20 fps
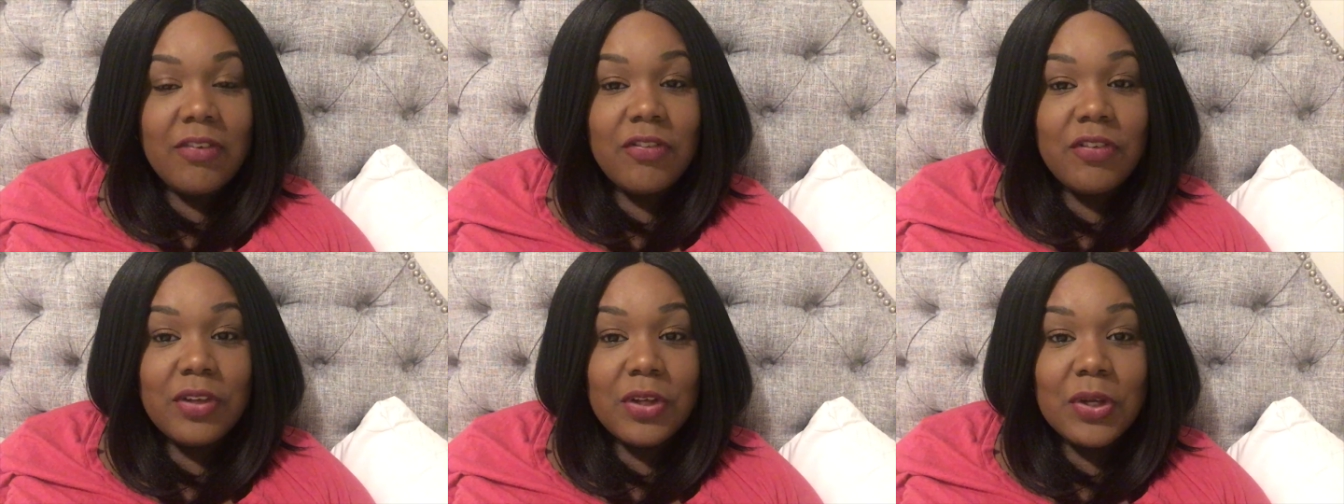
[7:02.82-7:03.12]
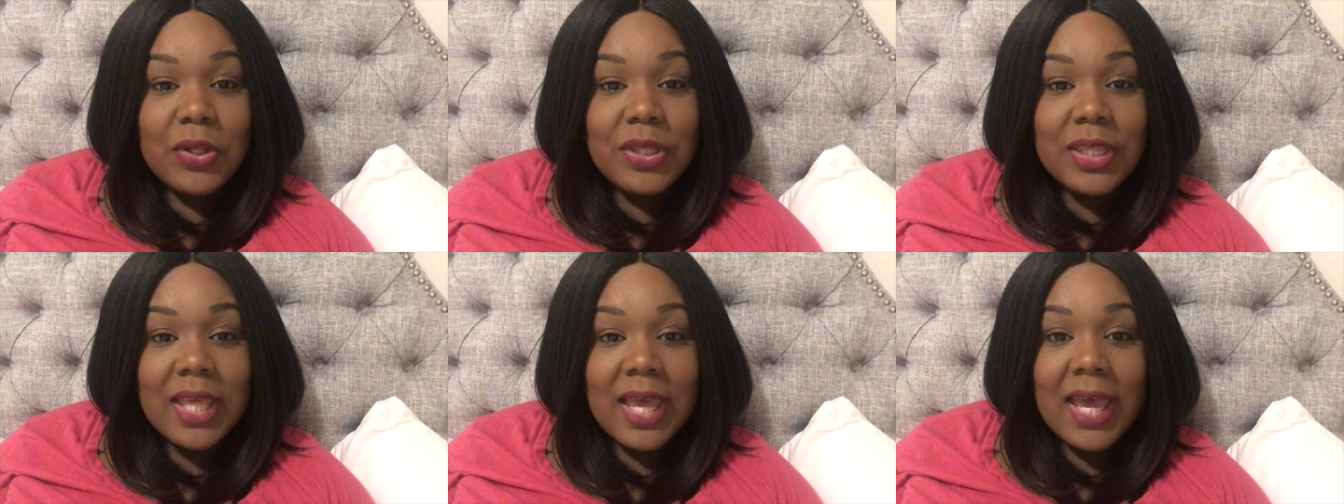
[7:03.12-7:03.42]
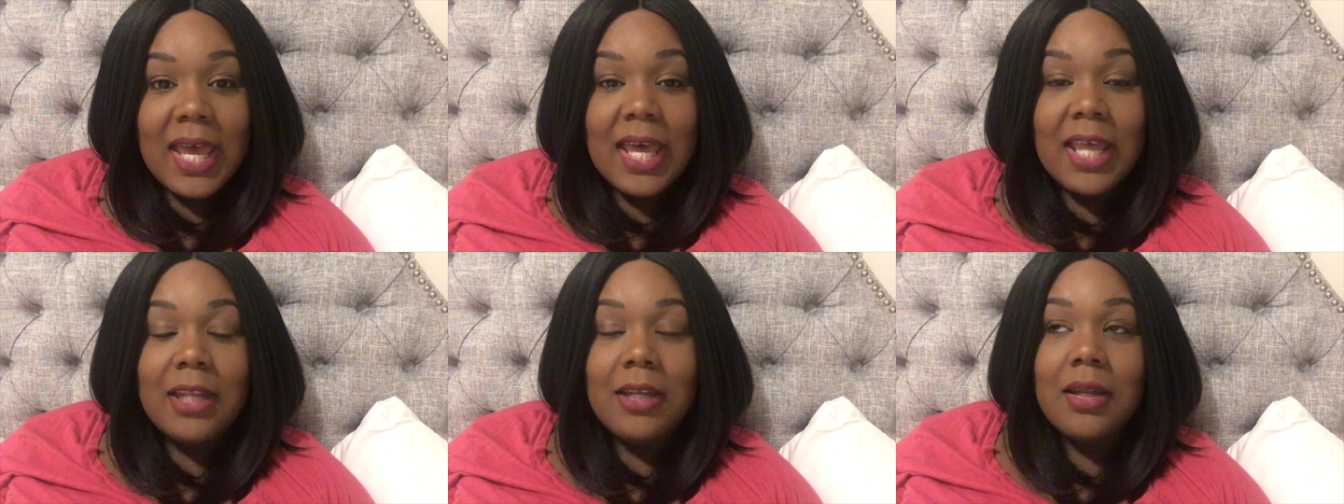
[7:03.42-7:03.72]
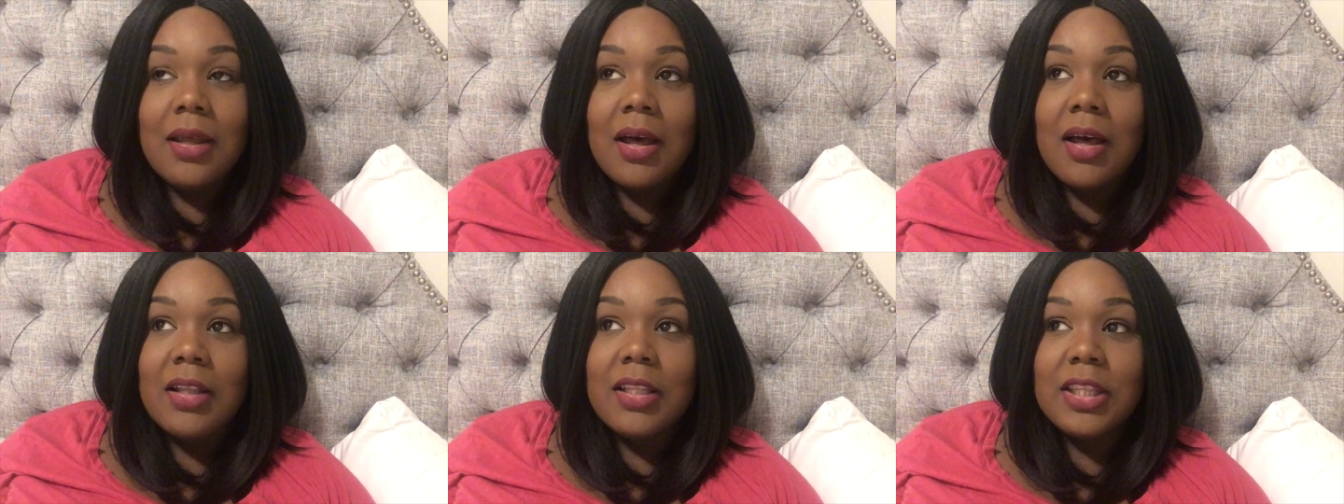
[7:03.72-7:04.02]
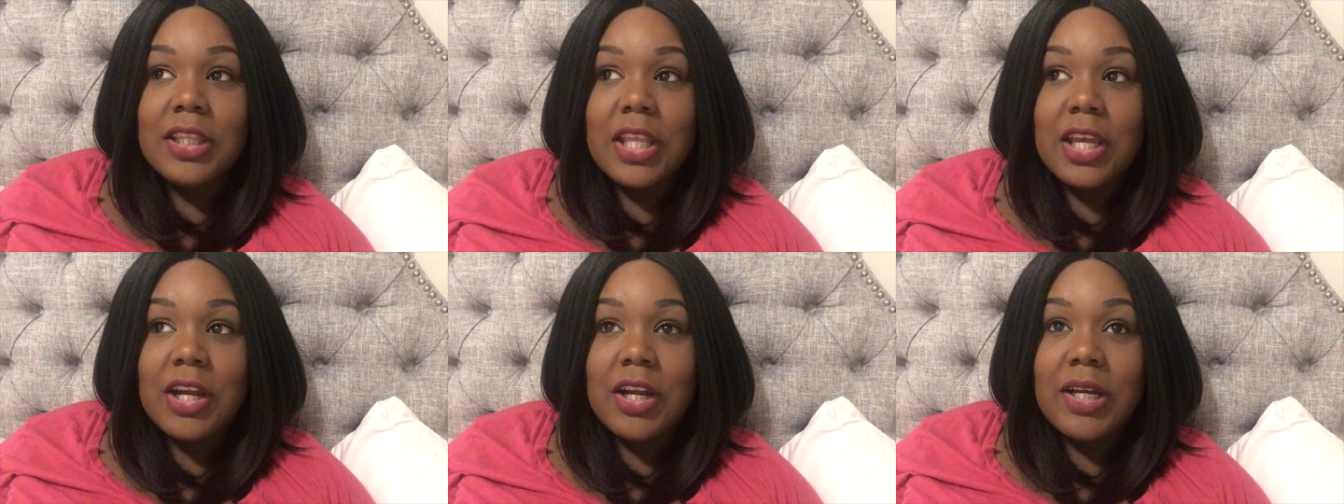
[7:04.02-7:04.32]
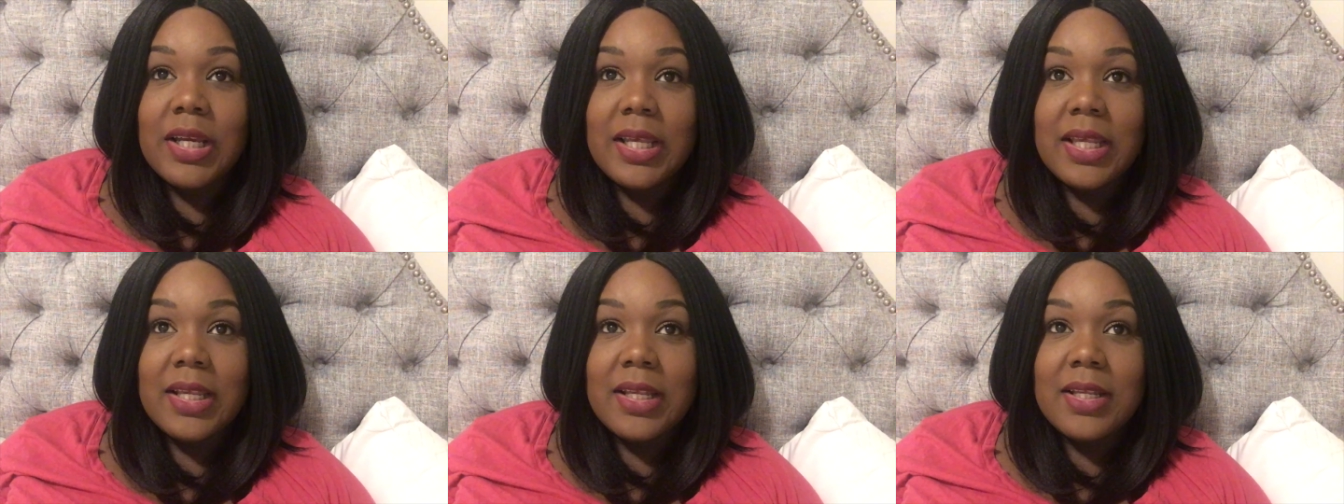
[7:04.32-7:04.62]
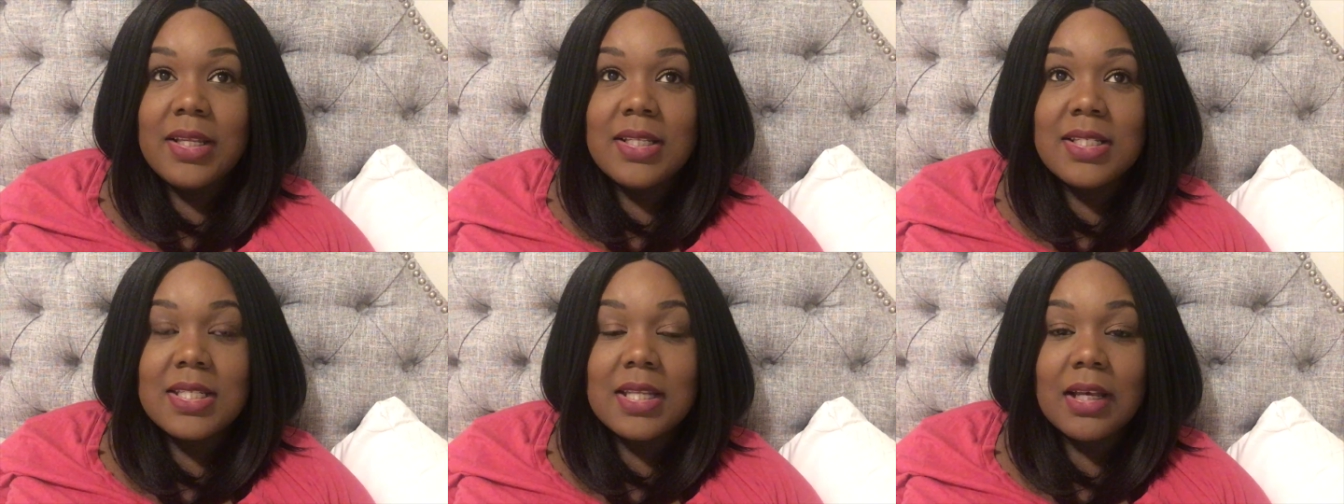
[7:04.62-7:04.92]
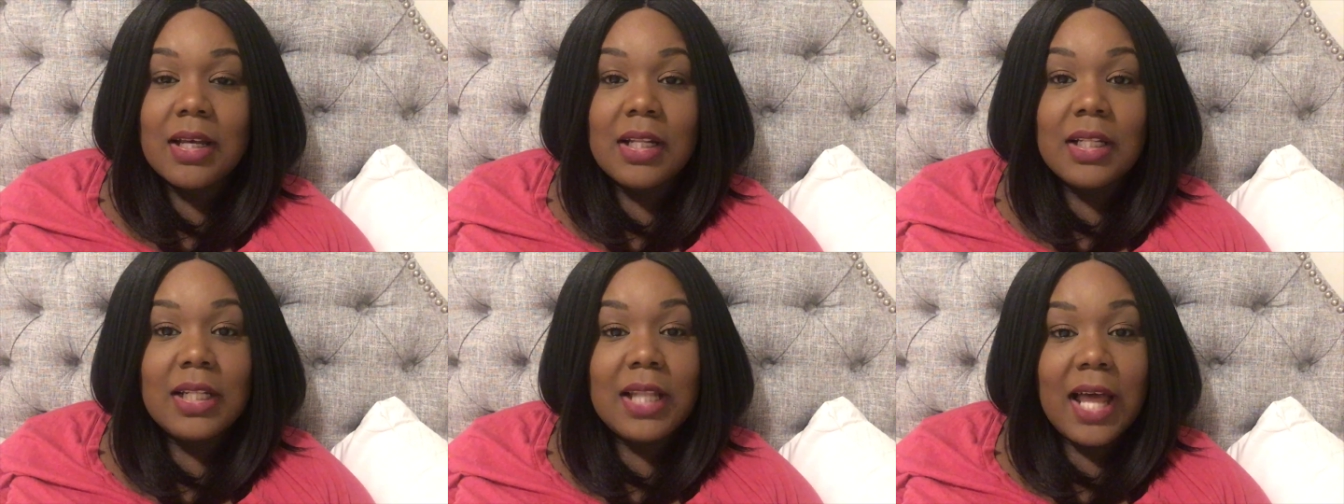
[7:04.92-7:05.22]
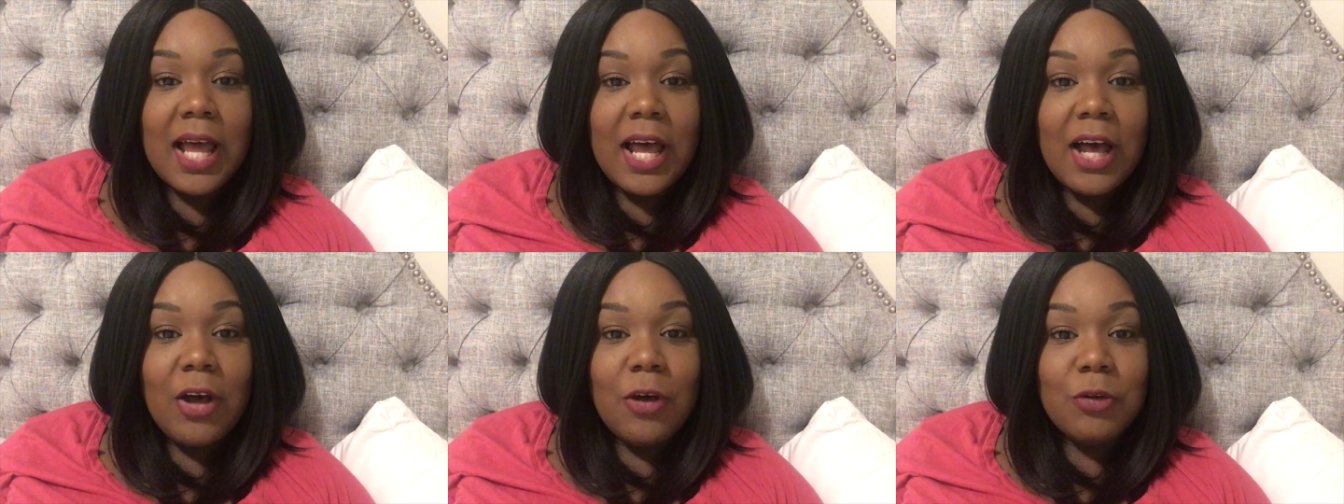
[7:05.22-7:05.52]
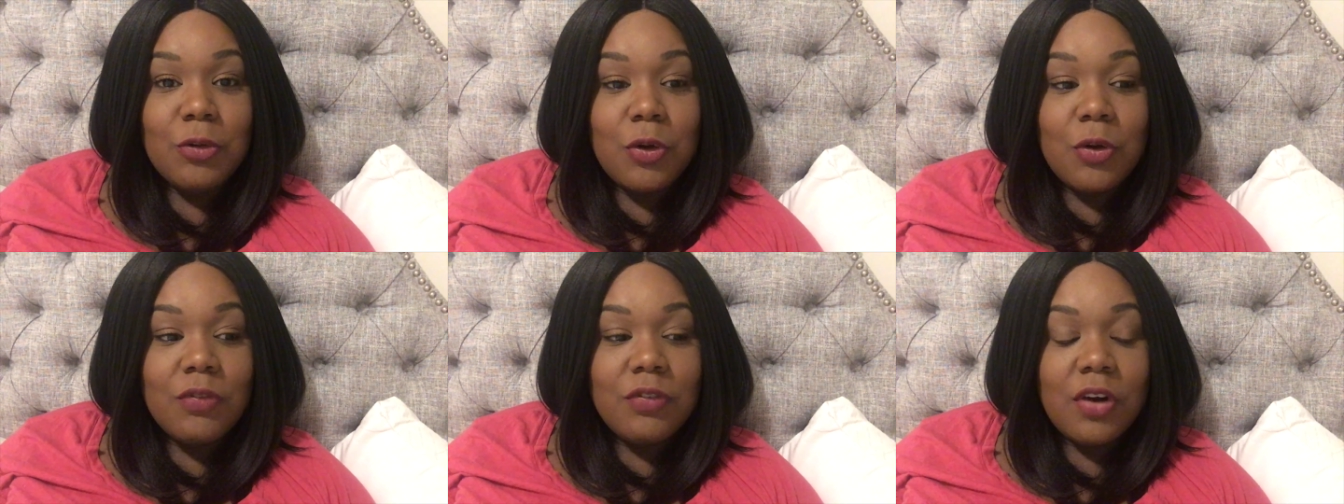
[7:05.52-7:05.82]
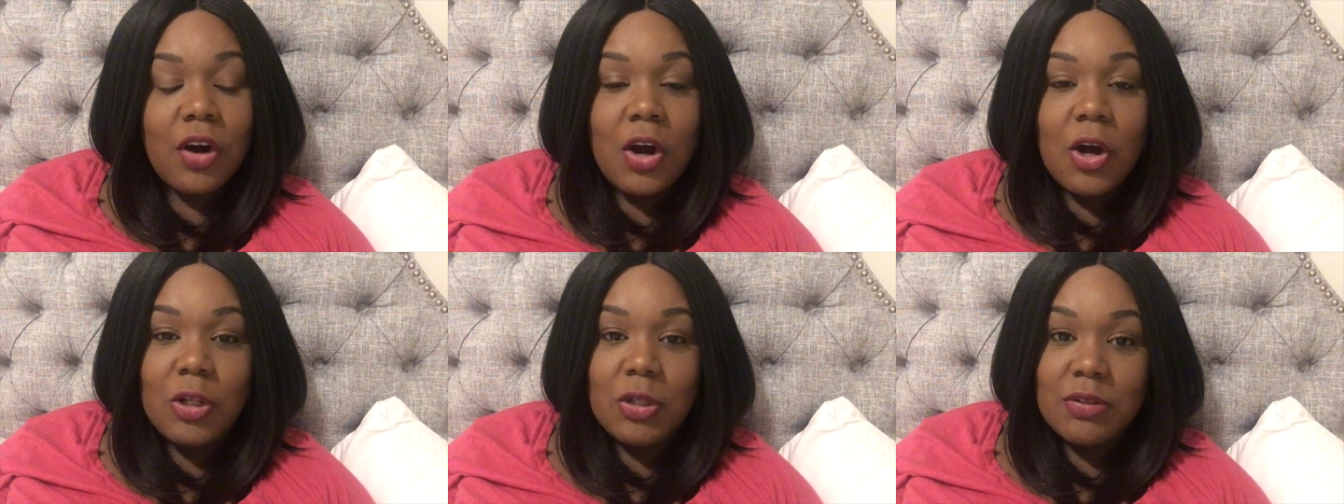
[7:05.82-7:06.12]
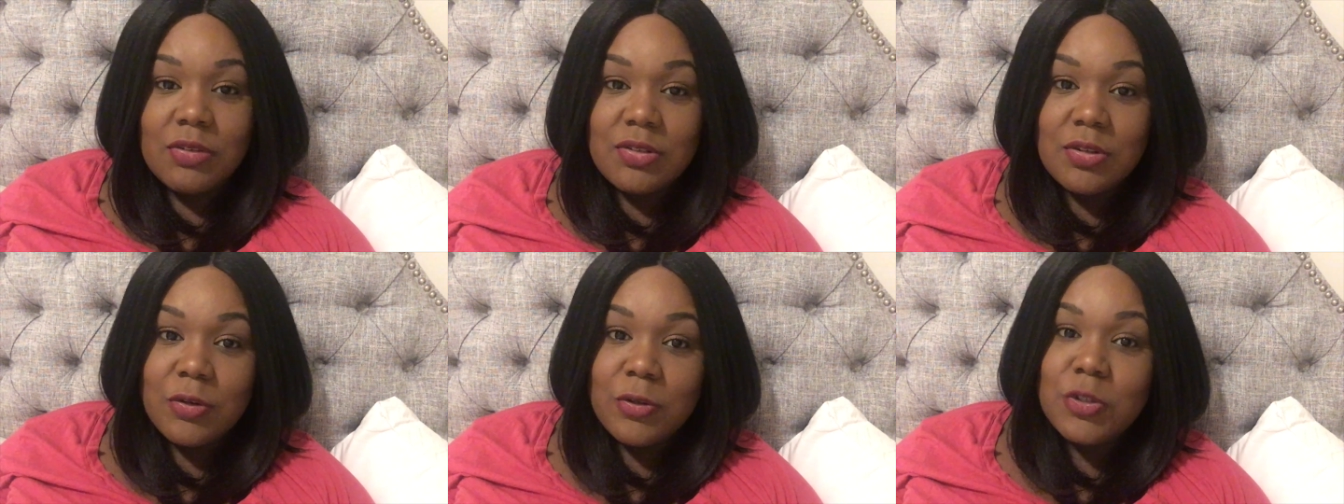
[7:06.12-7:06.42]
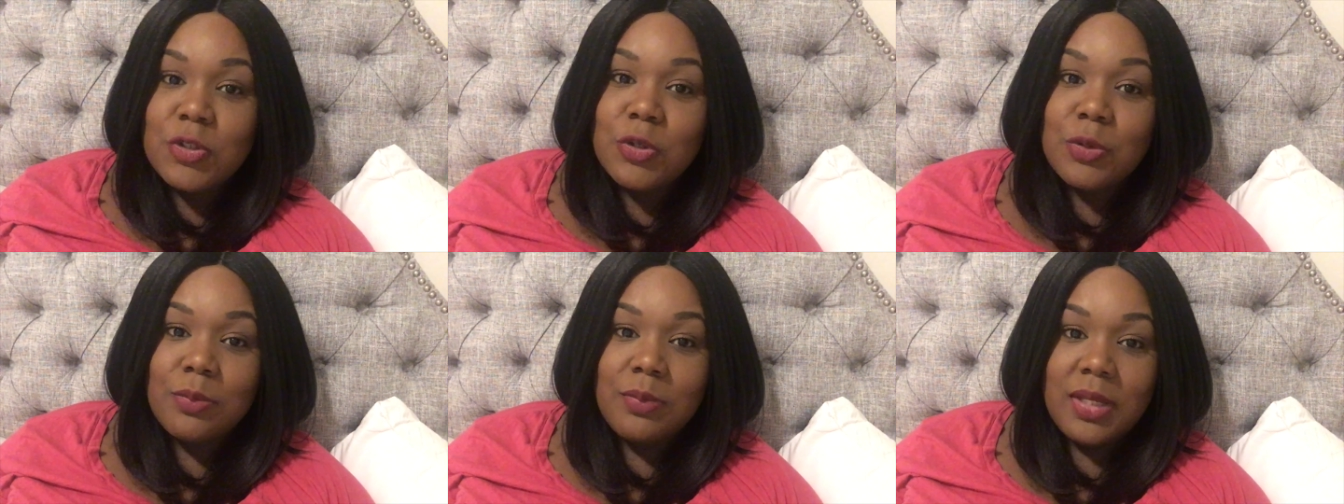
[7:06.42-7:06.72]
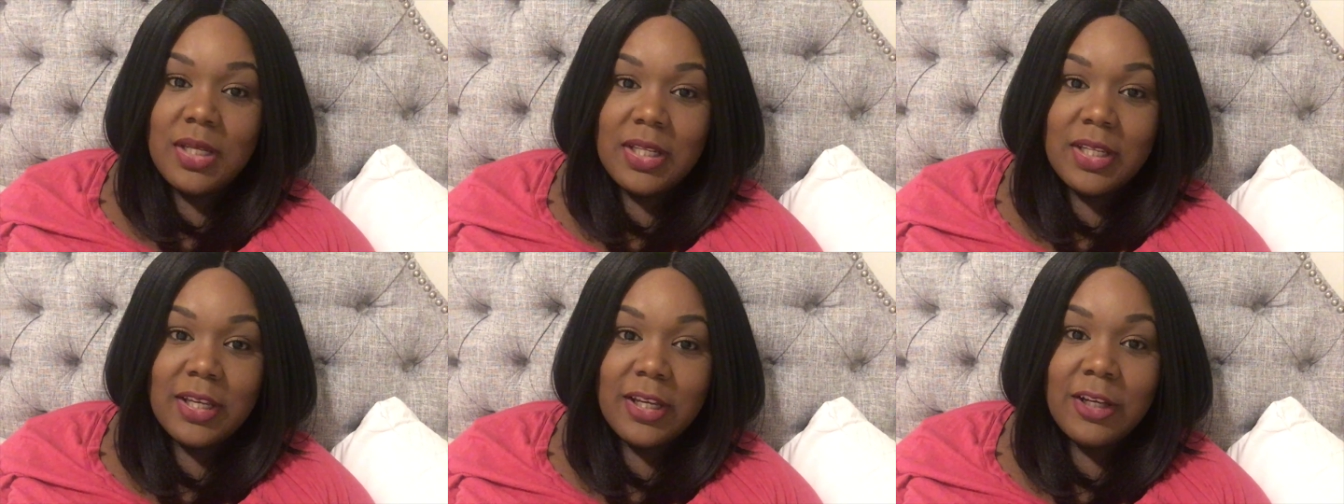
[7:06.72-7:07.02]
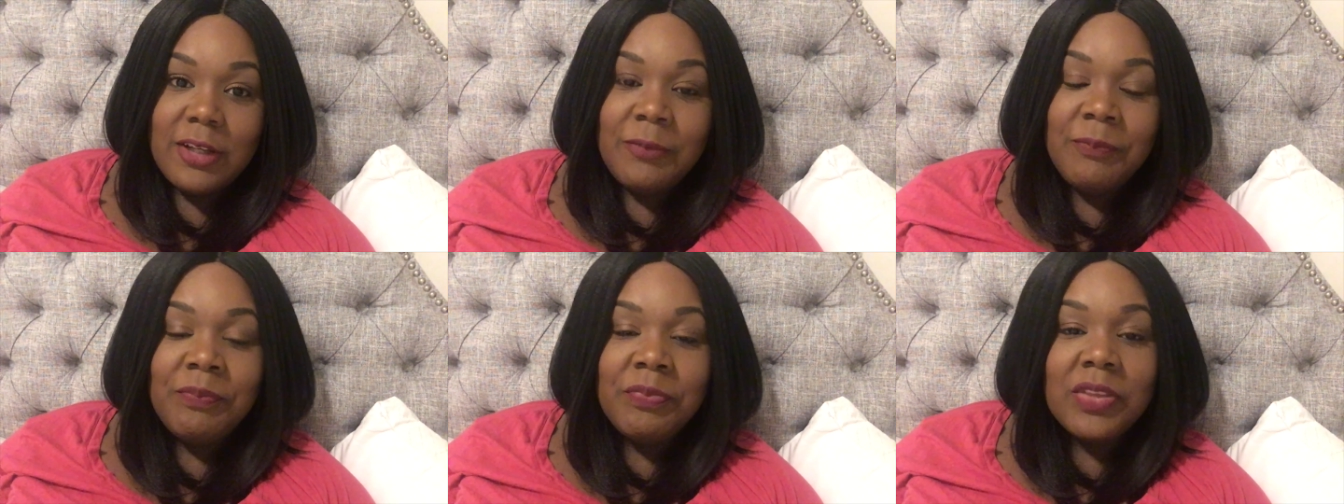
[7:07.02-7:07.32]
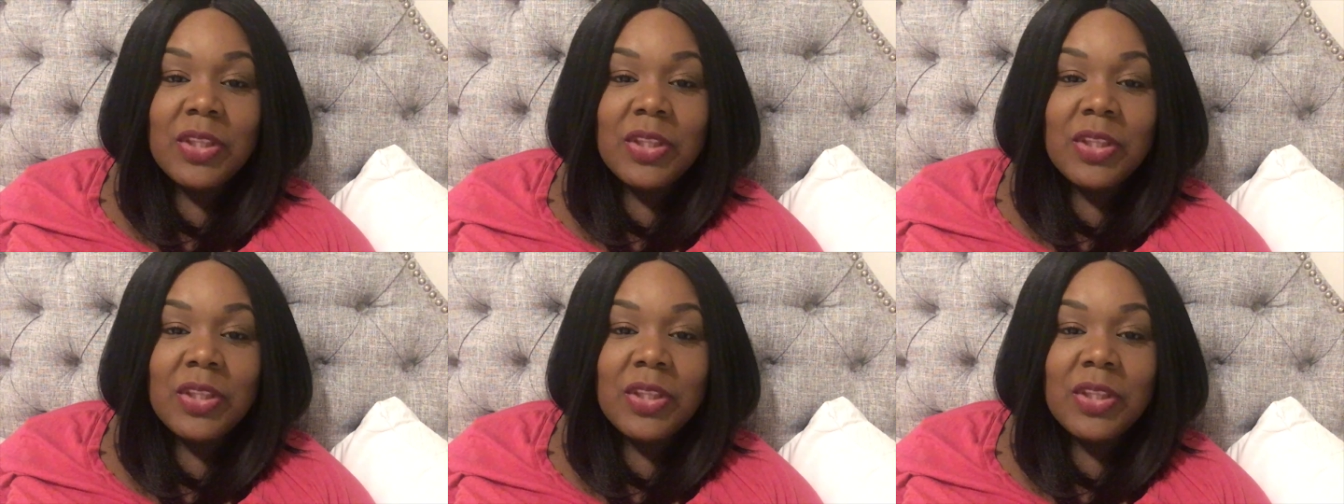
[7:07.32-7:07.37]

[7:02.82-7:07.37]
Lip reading: feel that there is a cloud over all of social media